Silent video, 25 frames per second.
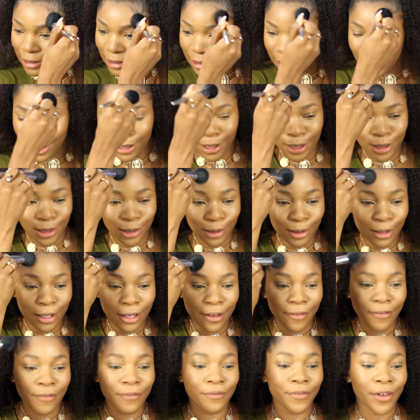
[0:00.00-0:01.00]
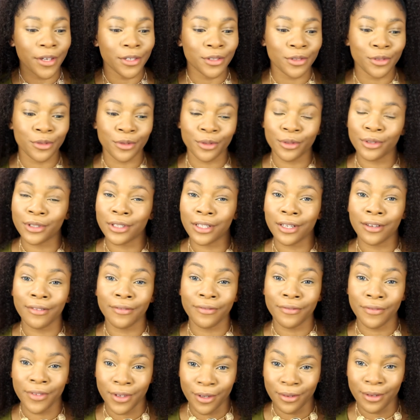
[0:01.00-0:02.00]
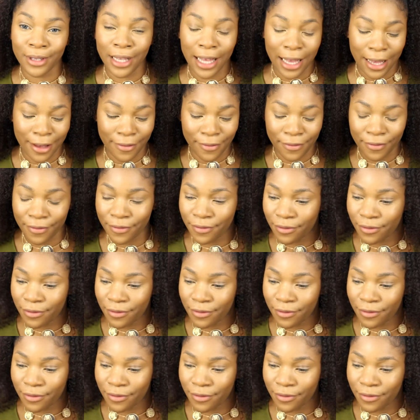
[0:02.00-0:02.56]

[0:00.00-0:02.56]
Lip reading: skin is looking face tuned in real life.